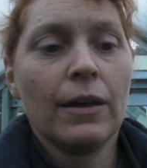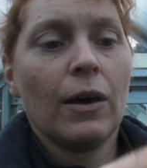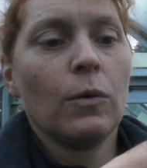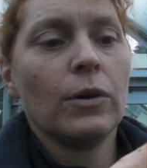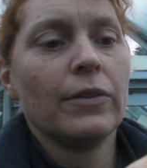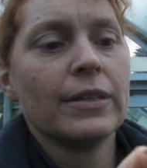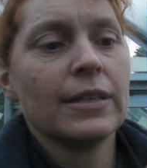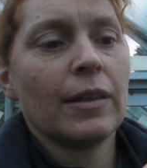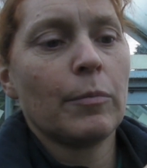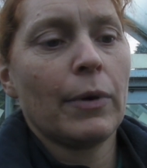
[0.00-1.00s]
Oh look, there's
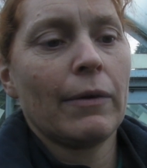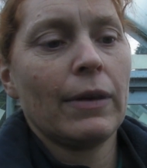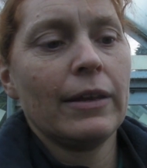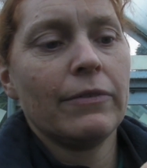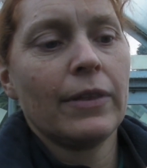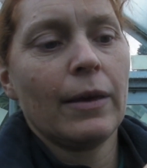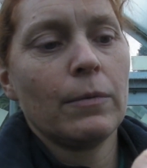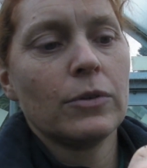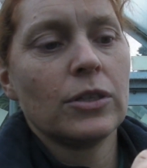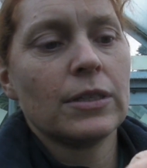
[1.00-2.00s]
another brown leaf there,
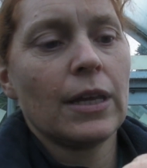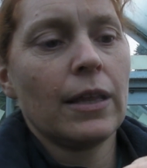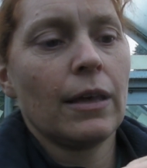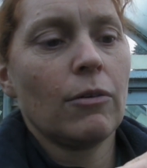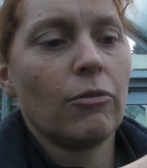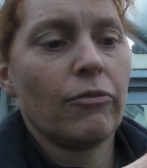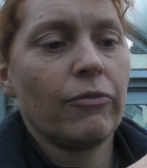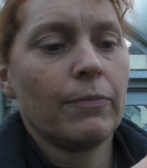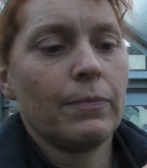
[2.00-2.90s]
we'll just take that off.